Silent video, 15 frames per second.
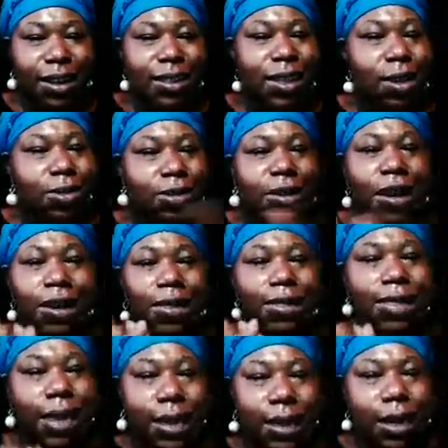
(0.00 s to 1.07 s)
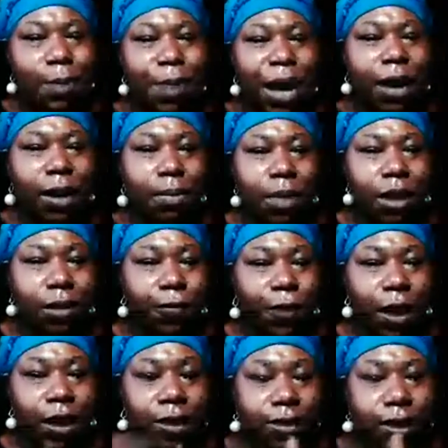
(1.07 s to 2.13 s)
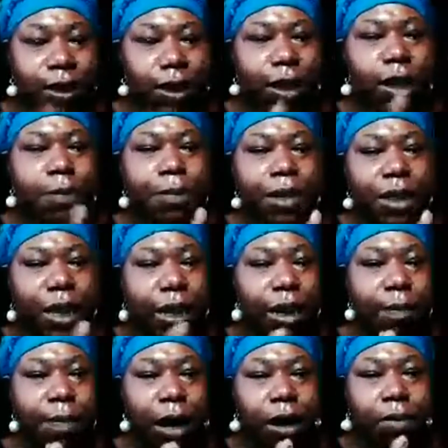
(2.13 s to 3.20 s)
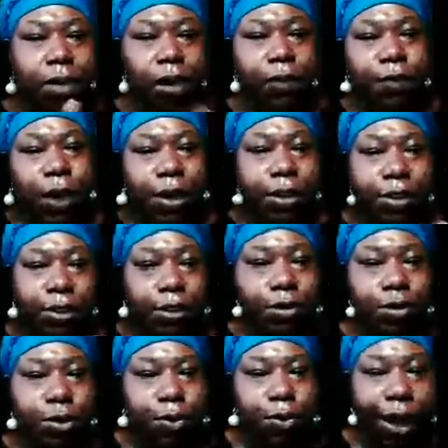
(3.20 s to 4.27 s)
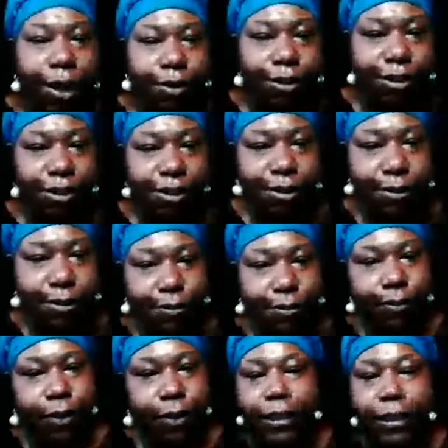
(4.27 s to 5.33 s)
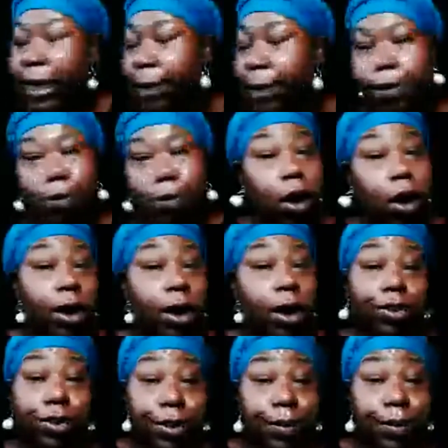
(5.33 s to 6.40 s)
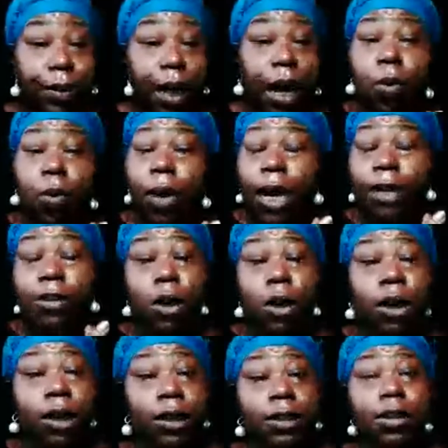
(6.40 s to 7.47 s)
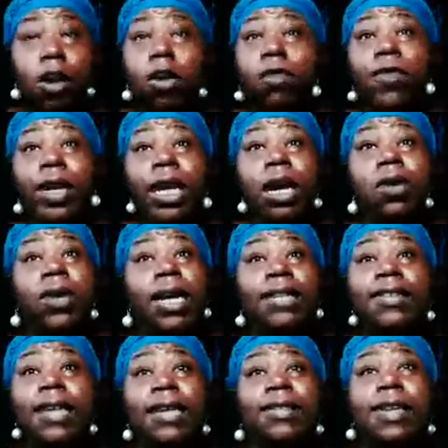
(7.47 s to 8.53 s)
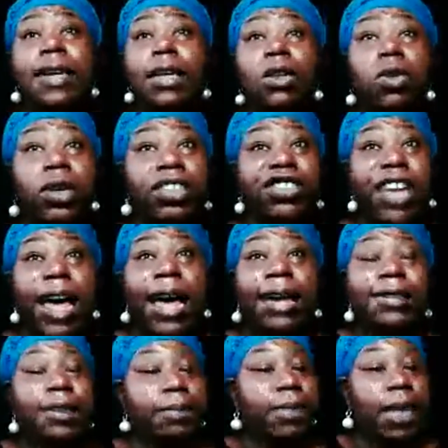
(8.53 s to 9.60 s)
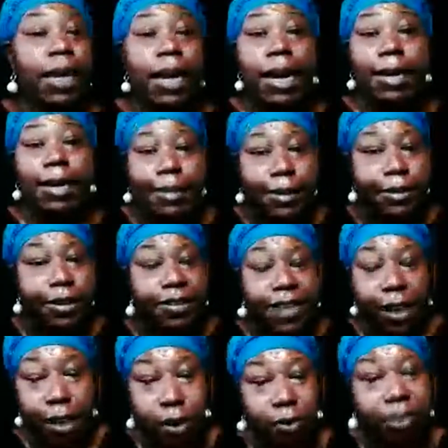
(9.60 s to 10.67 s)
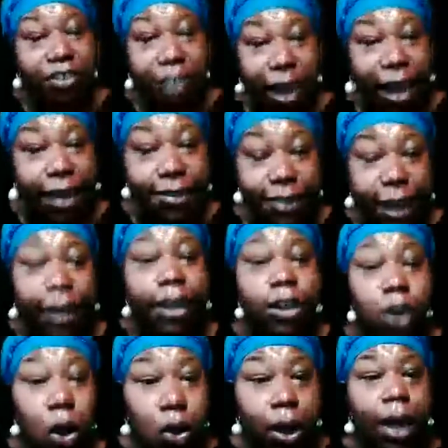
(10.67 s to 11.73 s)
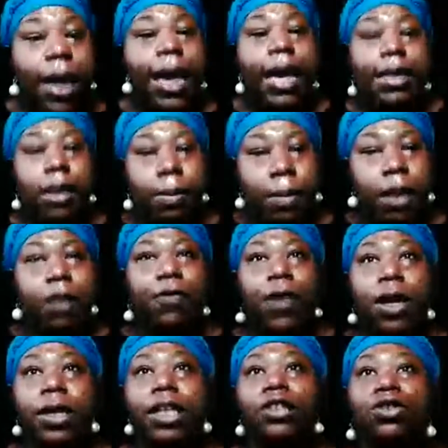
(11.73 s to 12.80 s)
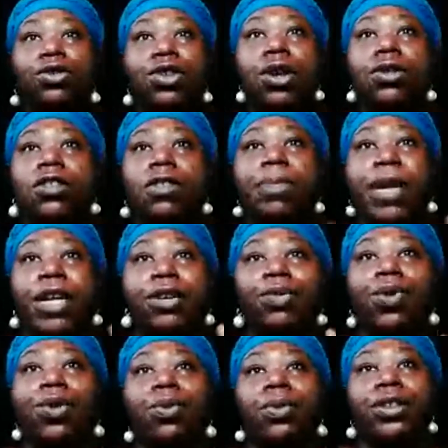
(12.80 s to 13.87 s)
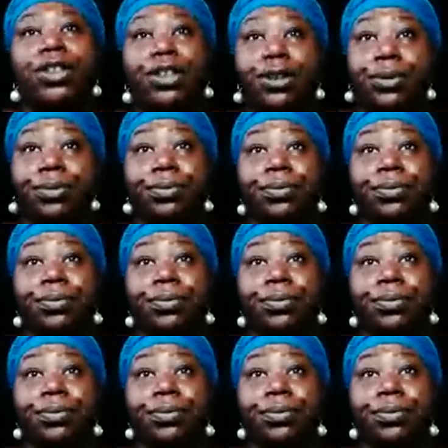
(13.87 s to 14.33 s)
those thinking about it motherfuckers and could be thinking about it motherfuckers is who derails us. Let's keep it 100. When I started this whole video and I said, take a look at your ex, I'm dead ass serious. Take a look at your ex. Take a look at the motherfucker that you chose to be in a room with you.